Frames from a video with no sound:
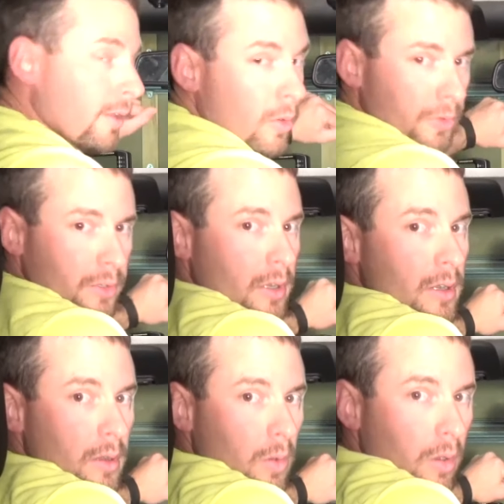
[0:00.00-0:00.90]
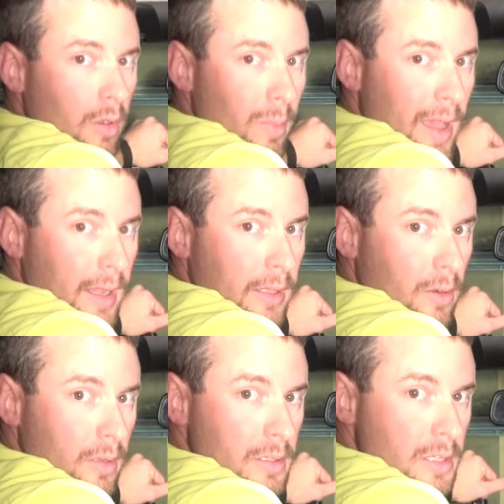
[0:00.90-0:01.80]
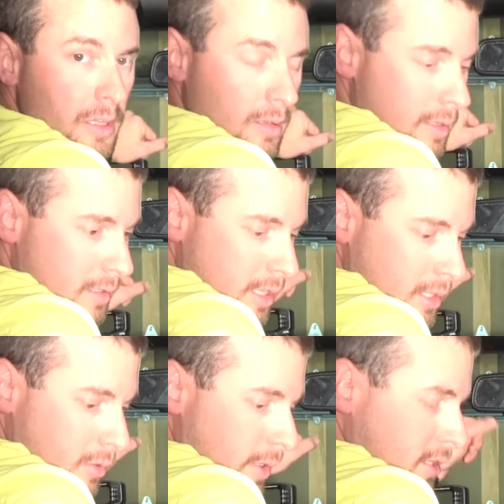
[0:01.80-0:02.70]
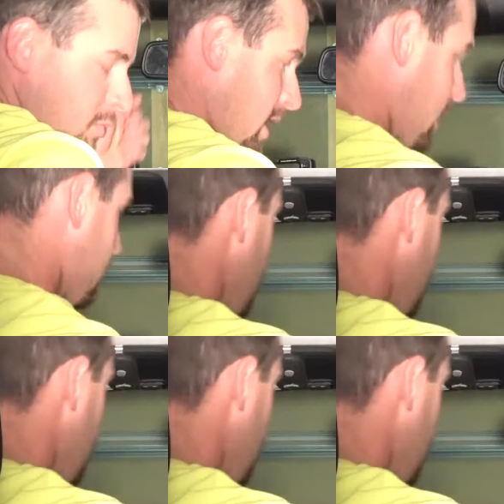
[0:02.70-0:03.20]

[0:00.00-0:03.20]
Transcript: holster, or go back, you know, concealed inside the waistband.